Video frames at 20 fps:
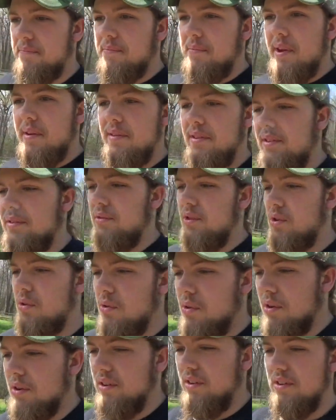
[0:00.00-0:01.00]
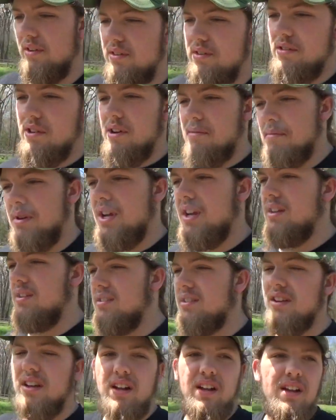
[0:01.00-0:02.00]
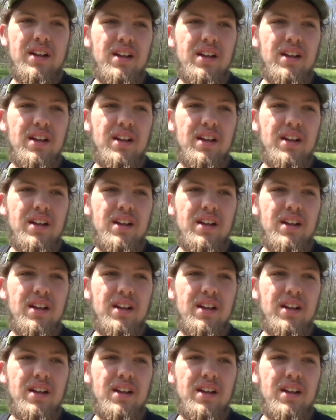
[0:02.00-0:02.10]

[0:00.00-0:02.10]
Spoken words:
Maybe some corn and green beans.